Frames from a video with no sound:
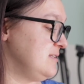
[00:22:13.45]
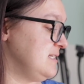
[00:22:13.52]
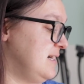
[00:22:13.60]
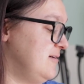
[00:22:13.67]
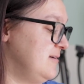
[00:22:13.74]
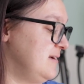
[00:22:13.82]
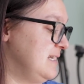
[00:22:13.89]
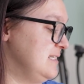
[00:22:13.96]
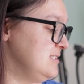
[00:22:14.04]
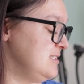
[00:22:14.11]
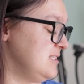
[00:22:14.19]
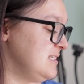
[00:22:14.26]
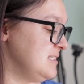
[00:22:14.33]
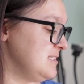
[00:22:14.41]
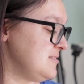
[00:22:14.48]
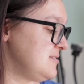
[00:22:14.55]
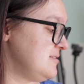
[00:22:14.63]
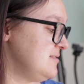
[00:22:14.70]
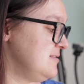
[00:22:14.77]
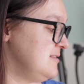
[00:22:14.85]
down into
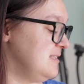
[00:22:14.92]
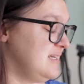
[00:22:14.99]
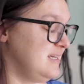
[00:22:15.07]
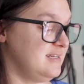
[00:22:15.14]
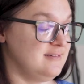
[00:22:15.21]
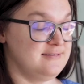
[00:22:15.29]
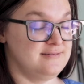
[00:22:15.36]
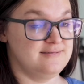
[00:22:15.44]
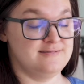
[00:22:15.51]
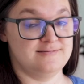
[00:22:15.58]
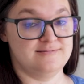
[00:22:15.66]
this than